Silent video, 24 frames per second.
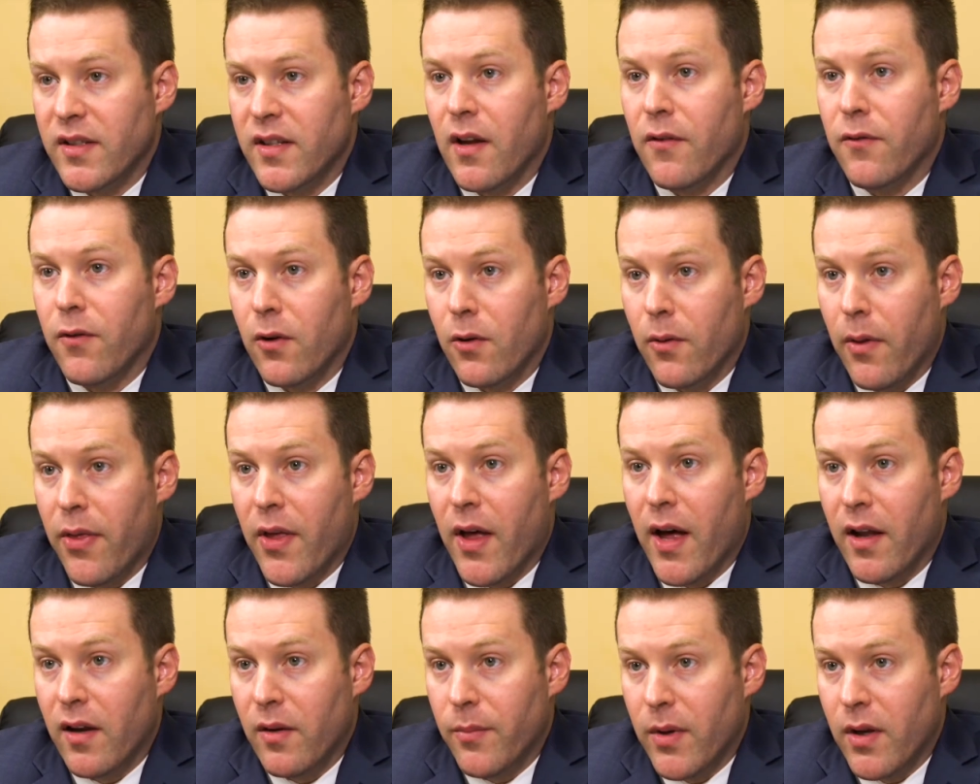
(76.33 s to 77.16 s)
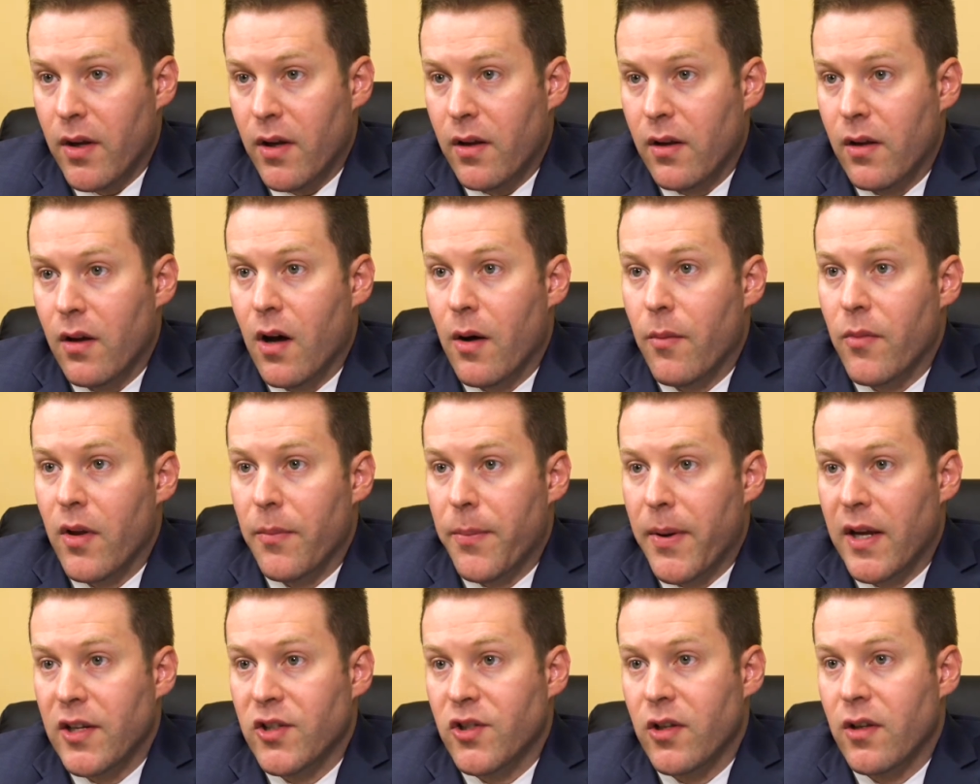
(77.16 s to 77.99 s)
nephrolithotomy: um, the
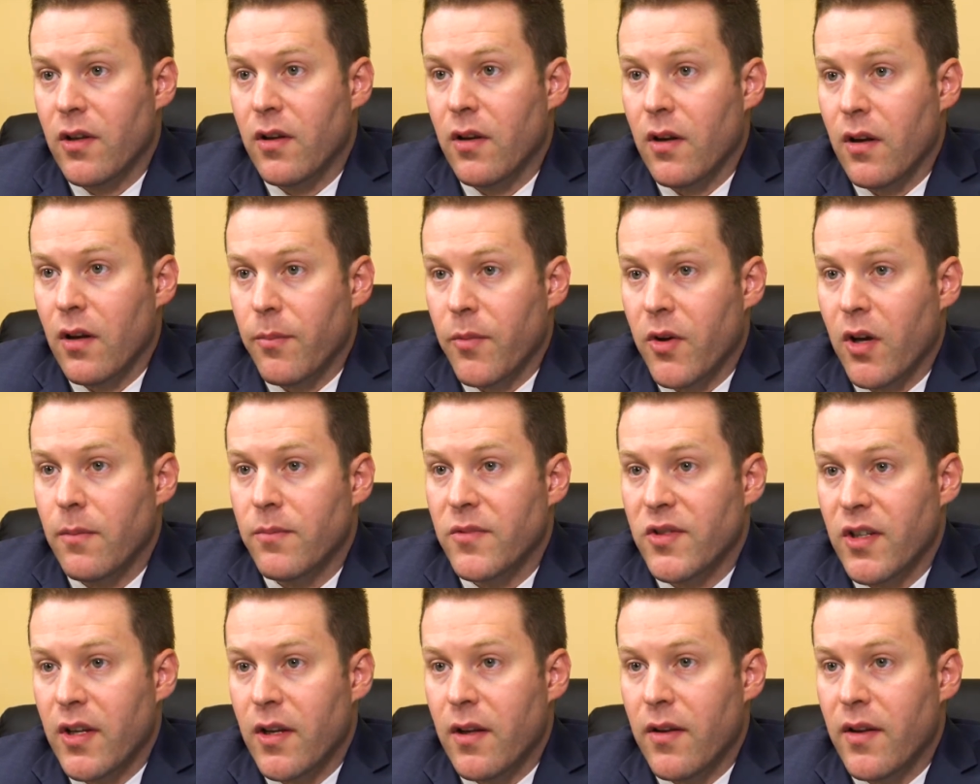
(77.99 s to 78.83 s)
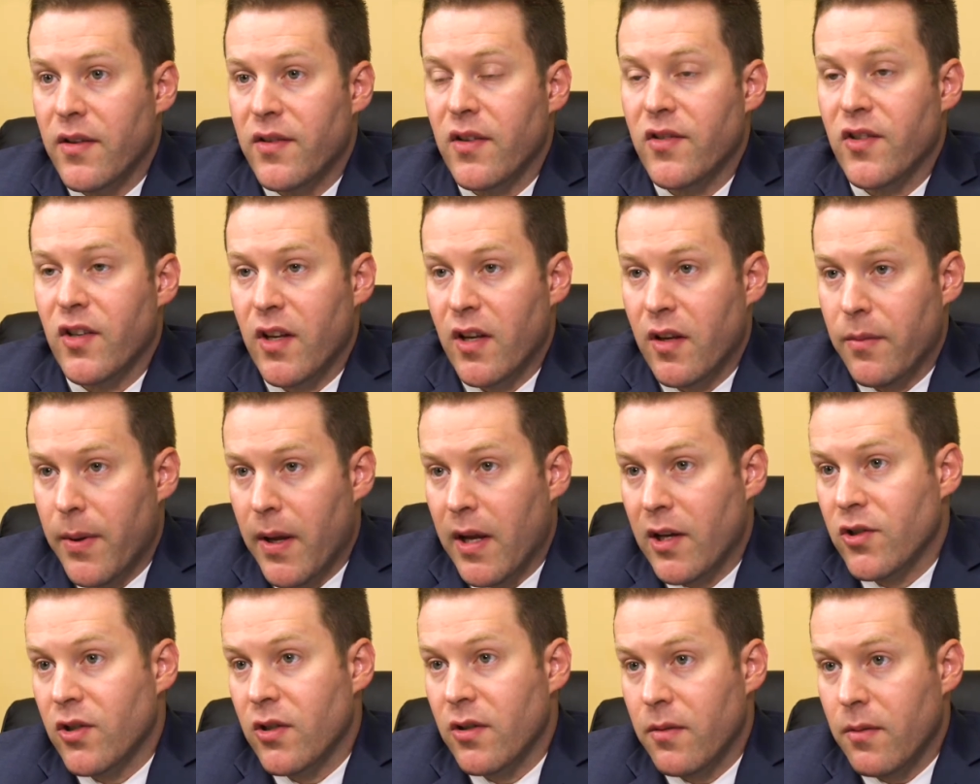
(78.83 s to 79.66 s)
patient um, comes in, this is an
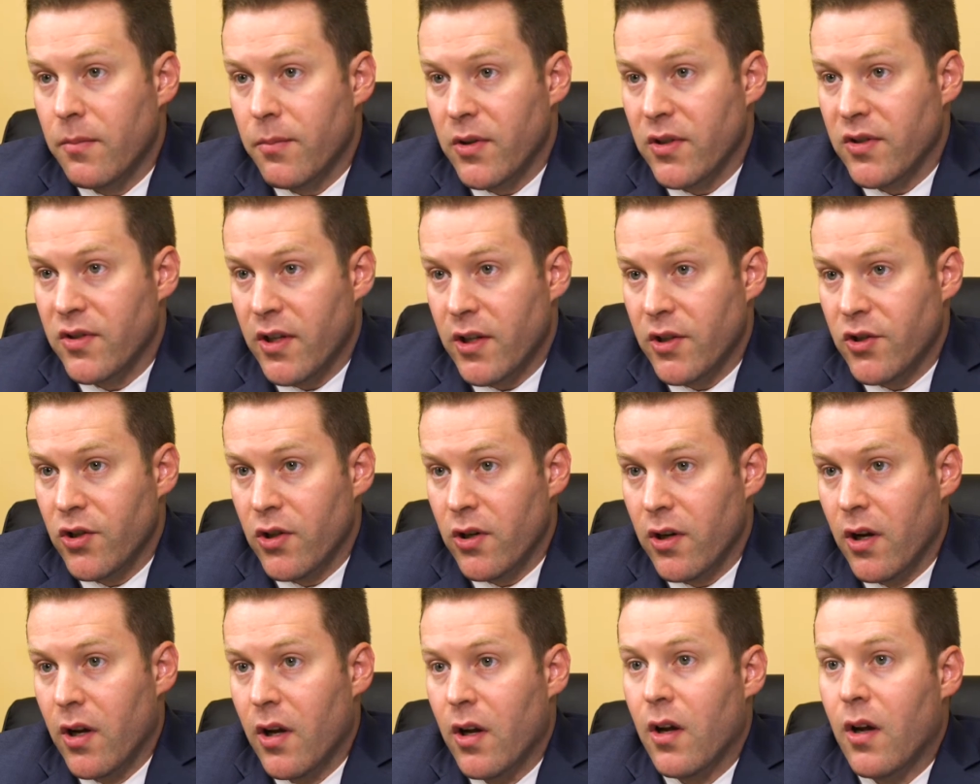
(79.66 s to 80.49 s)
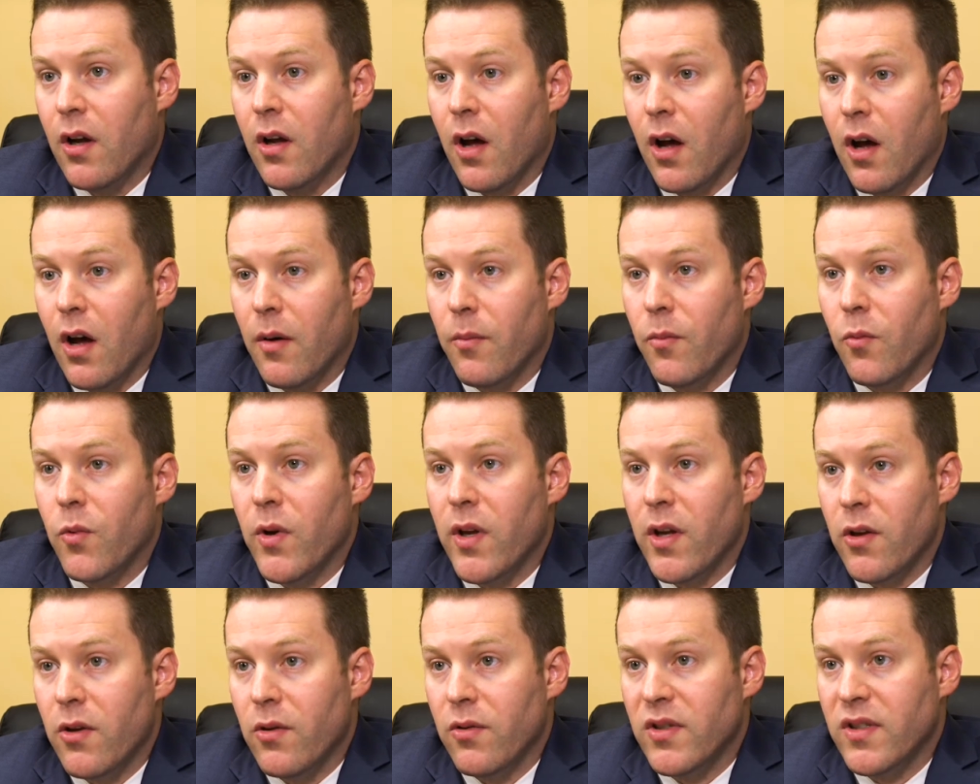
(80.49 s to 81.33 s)
inpatient procedure. Um,
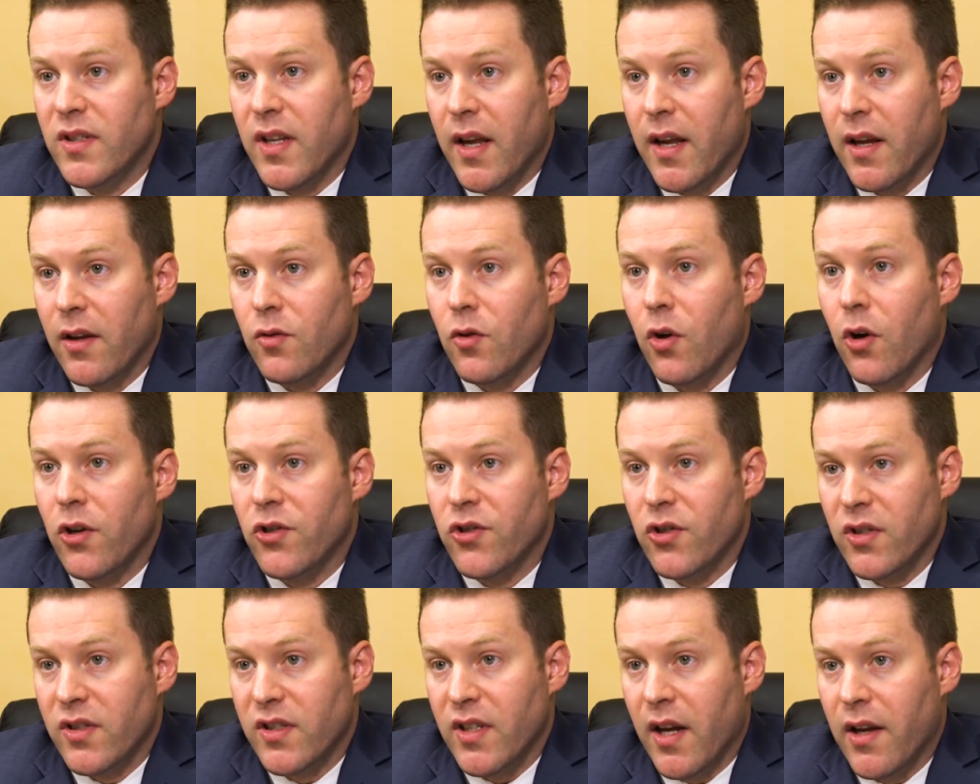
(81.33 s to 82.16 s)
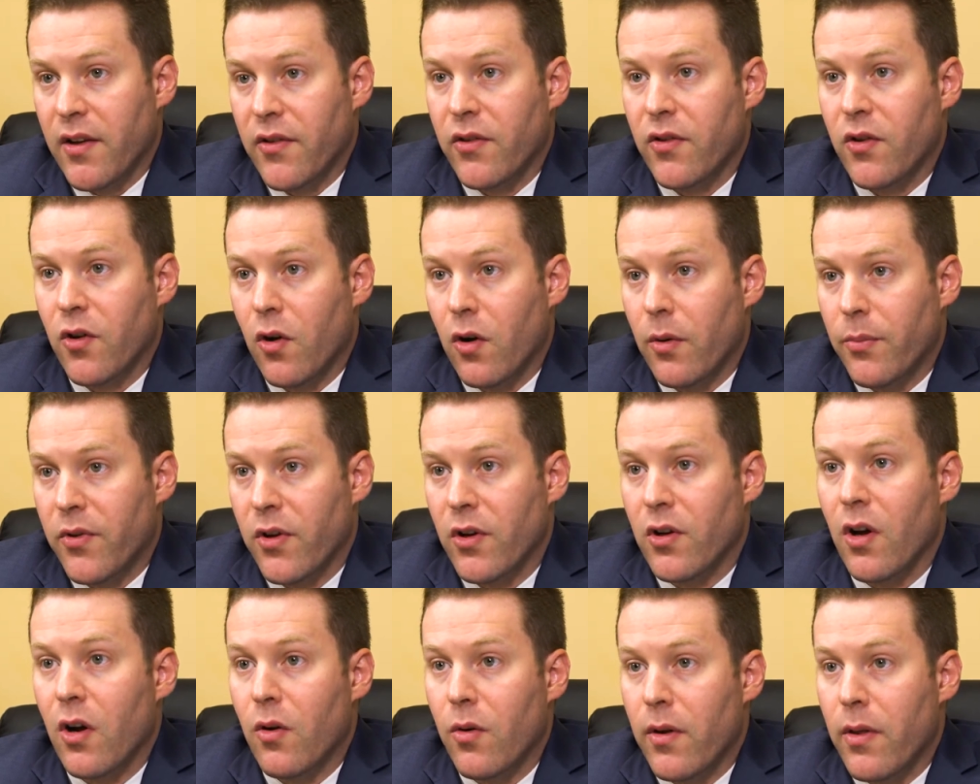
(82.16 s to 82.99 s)
we use a larger size scope
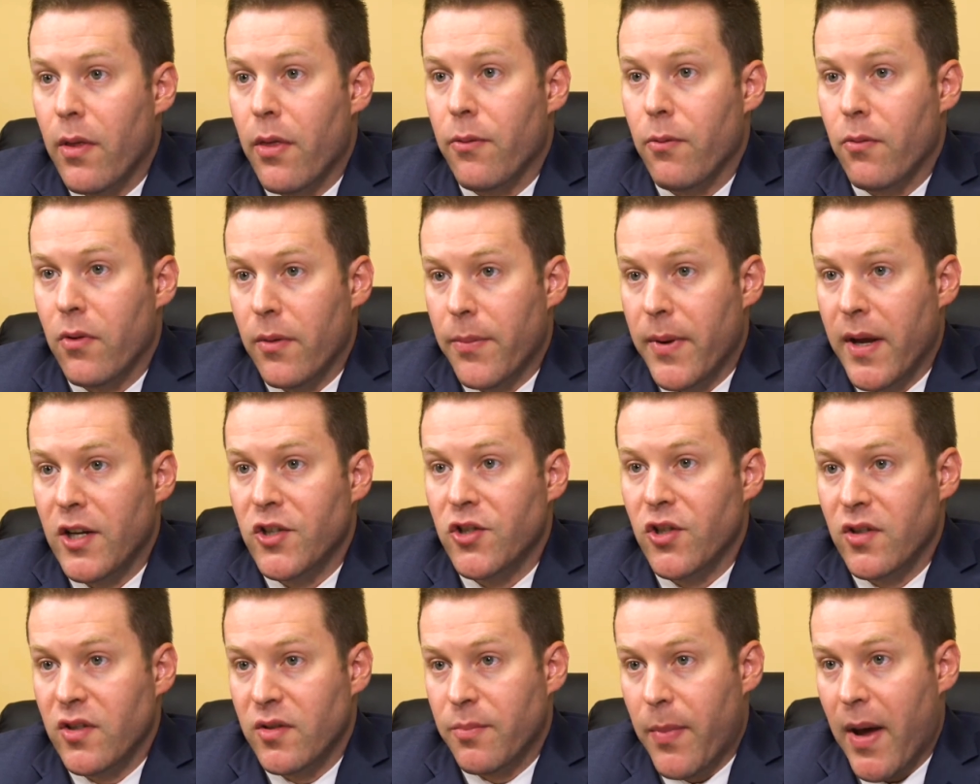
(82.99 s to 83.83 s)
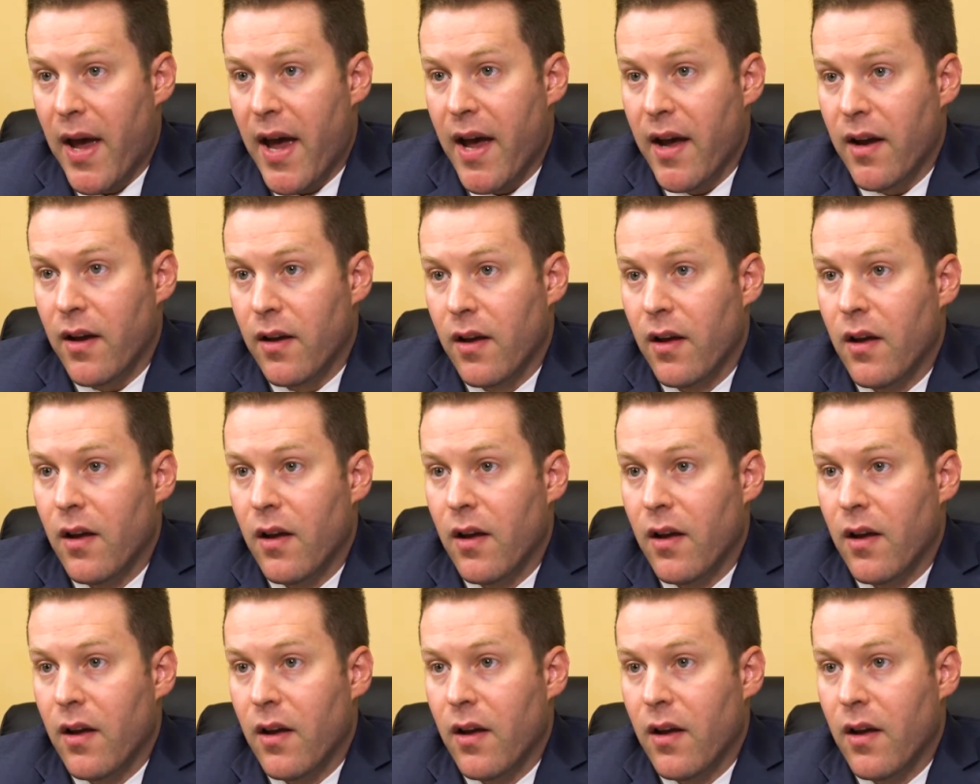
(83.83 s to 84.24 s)
to go in through the patient's back.